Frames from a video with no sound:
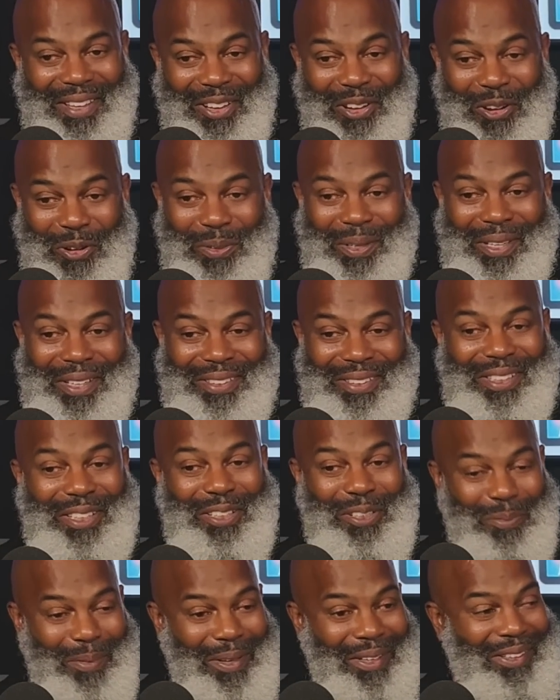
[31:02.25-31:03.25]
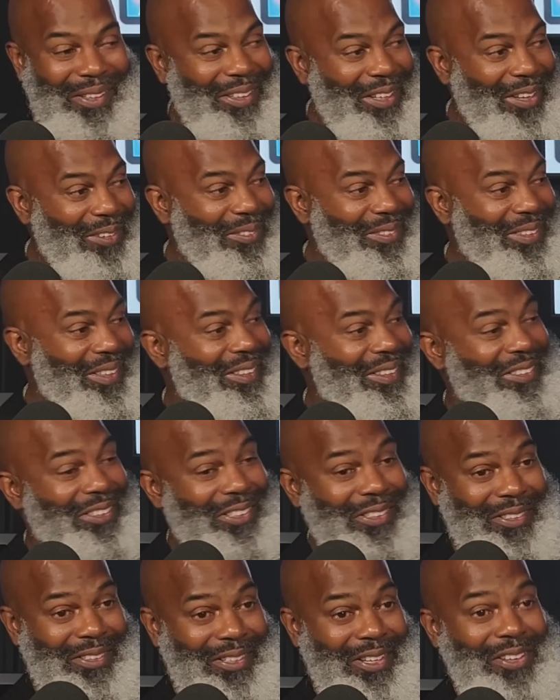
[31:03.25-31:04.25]
Who did take the money? Because evidently
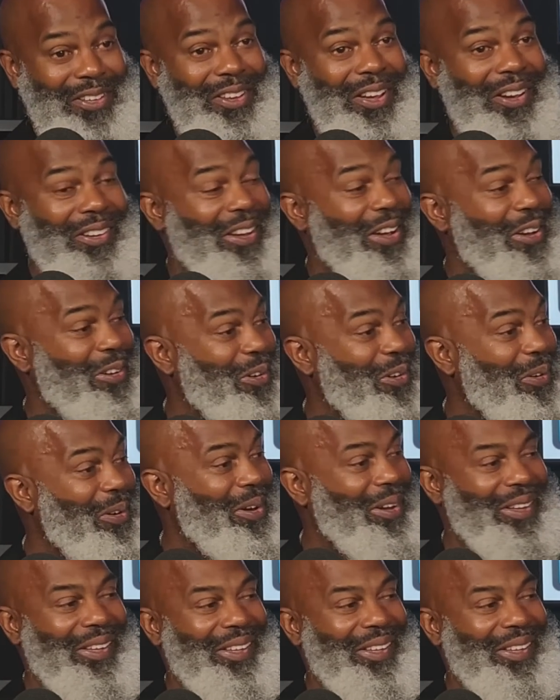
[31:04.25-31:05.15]
y'all got caught.